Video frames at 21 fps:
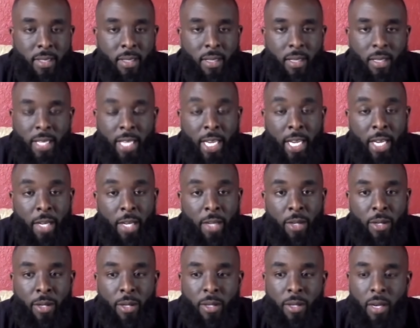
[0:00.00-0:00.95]

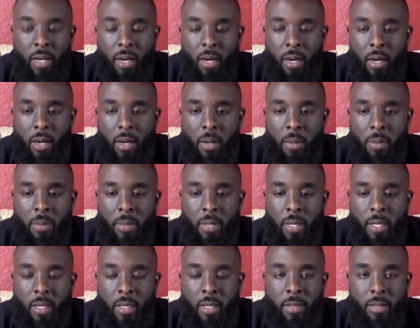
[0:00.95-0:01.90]
Leader,
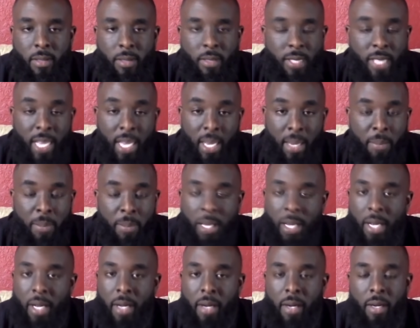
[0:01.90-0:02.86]
team
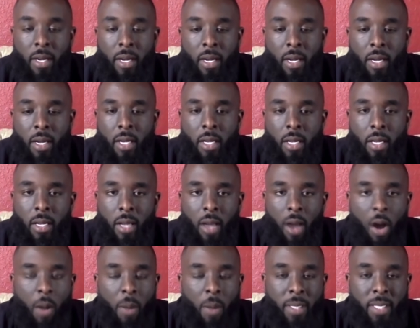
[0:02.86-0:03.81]
player,
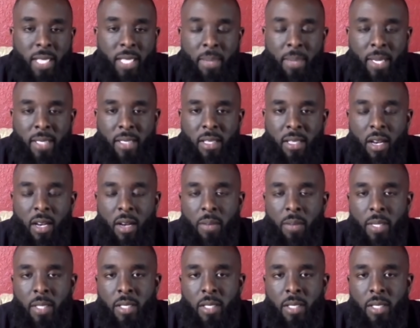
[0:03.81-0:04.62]
all my teammates love me.